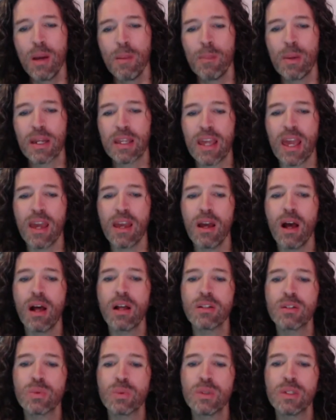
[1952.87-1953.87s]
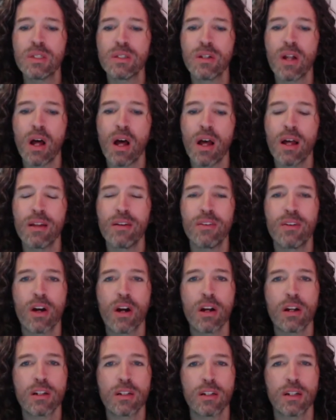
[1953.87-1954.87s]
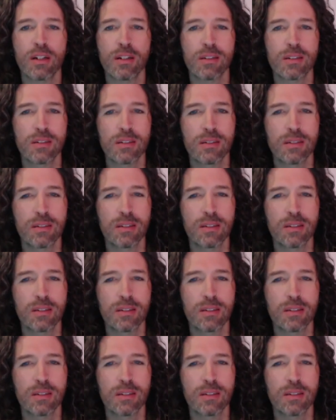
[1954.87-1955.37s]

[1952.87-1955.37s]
but chaos was not darkness